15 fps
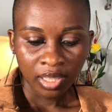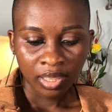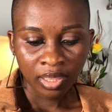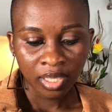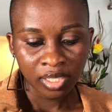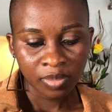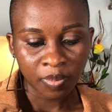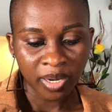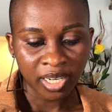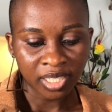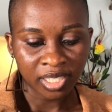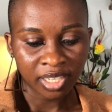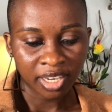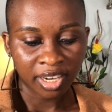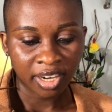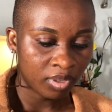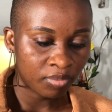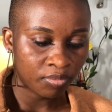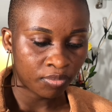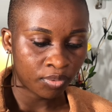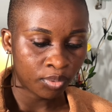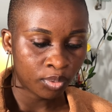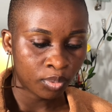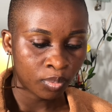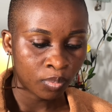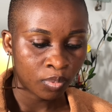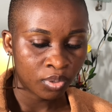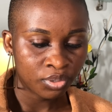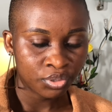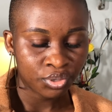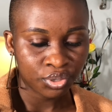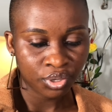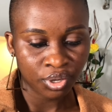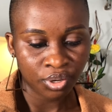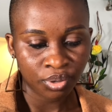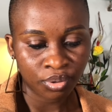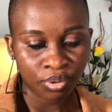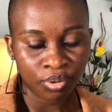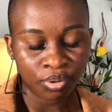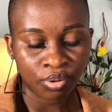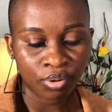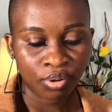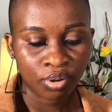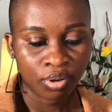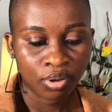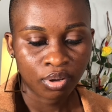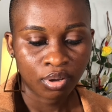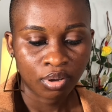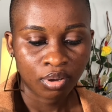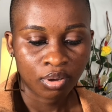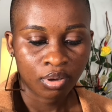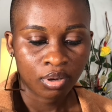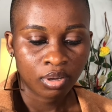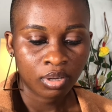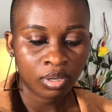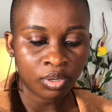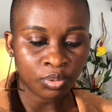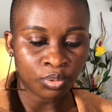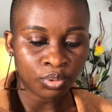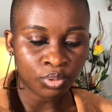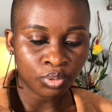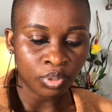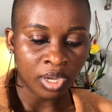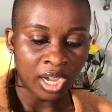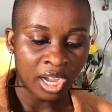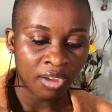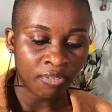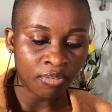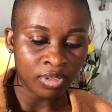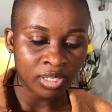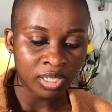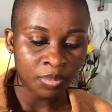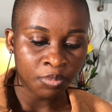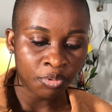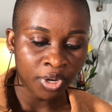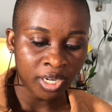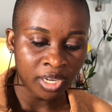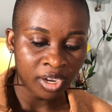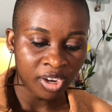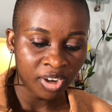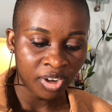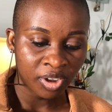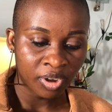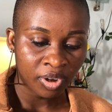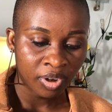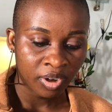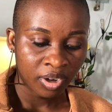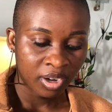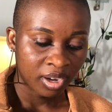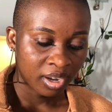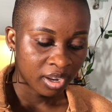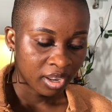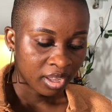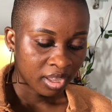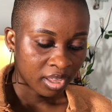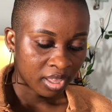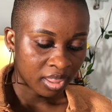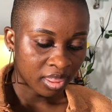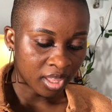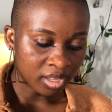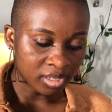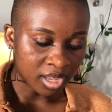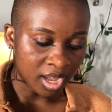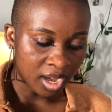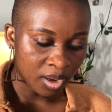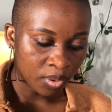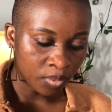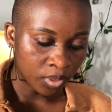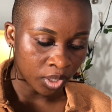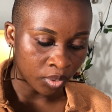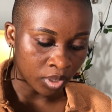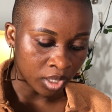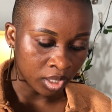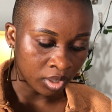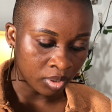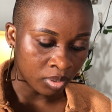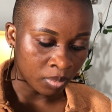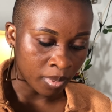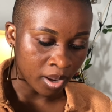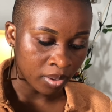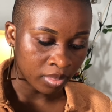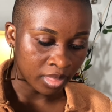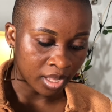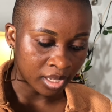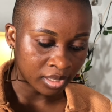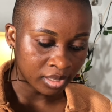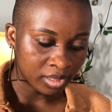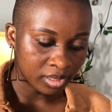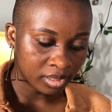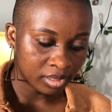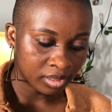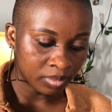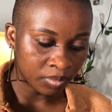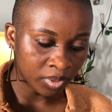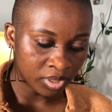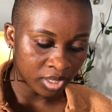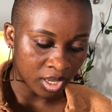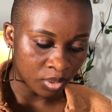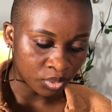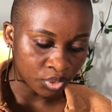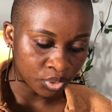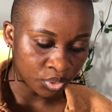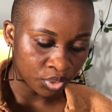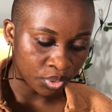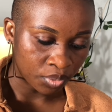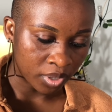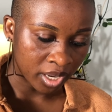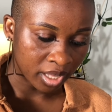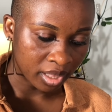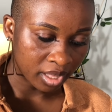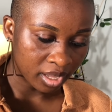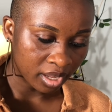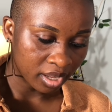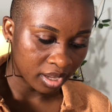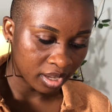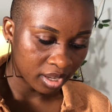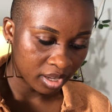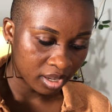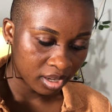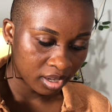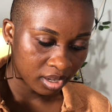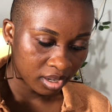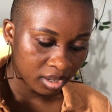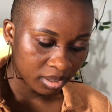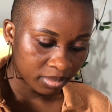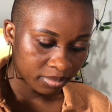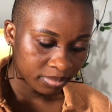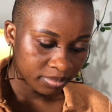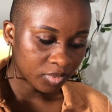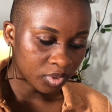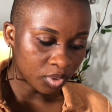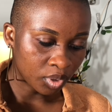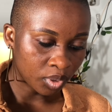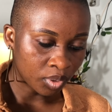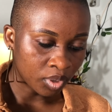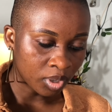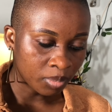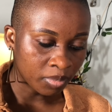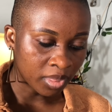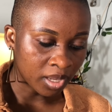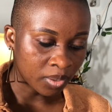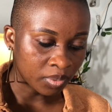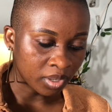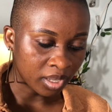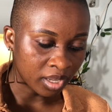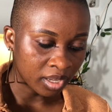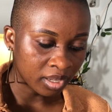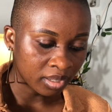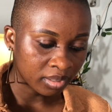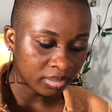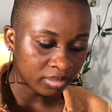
this part here, if you don't want your logo to have a separate header, that's how you can go about that, which I'll show you right here. So you come down here